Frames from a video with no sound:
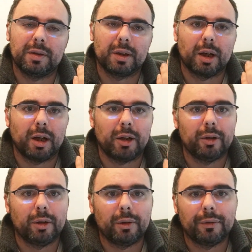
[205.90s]
kind
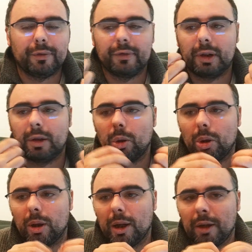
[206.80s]
of
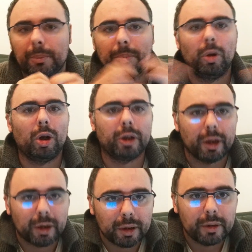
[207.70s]

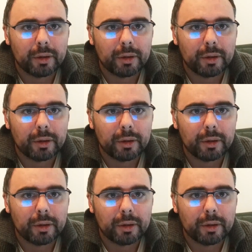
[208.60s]
unblocking